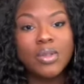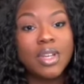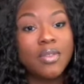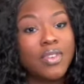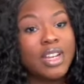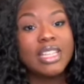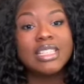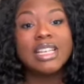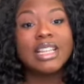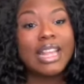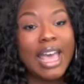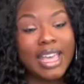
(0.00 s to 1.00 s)
Don't forget to
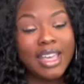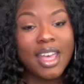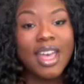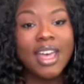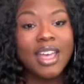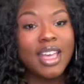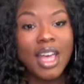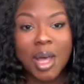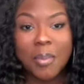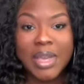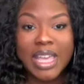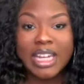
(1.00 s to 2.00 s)
like,
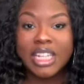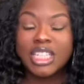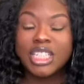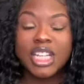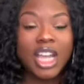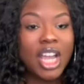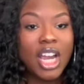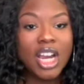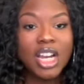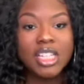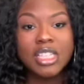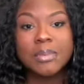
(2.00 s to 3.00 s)
comment,
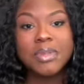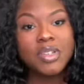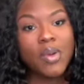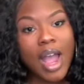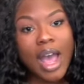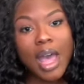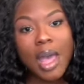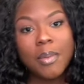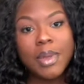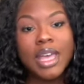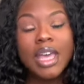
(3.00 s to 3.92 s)
share, subscribe,